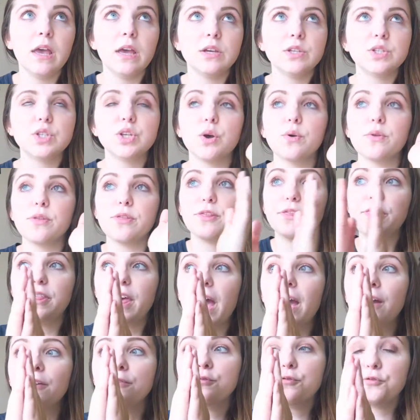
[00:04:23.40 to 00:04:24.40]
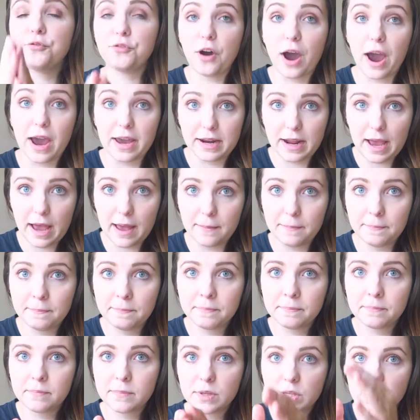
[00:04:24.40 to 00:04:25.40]
so that Friday,
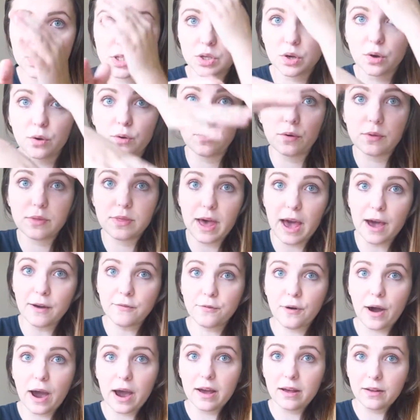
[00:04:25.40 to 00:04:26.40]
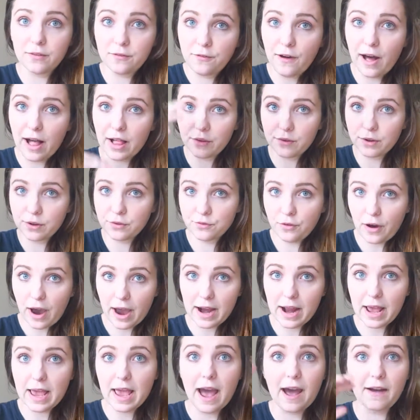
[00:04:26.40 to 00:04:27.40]
so that following
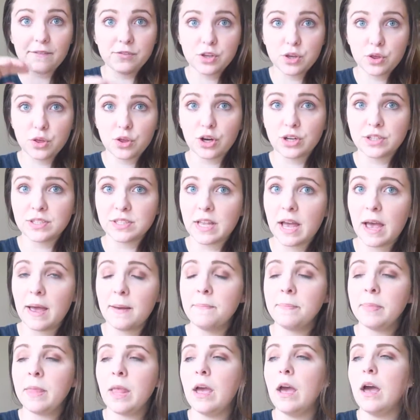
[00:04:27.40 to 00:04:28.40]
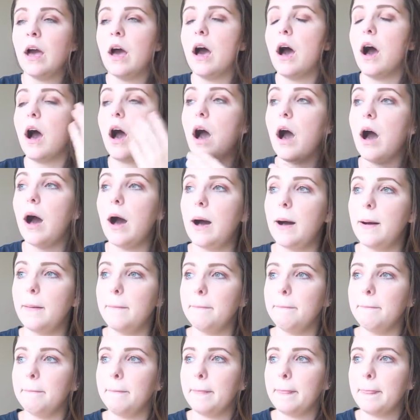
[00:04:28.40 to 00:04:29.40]
Friday after Thursday,
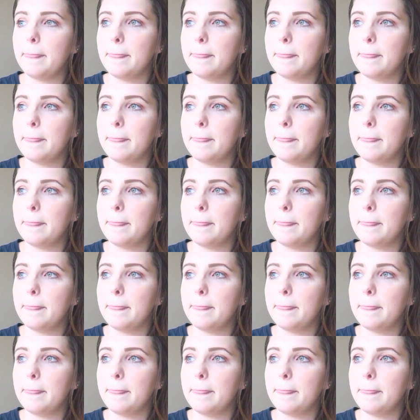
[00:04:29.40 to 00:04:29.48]
I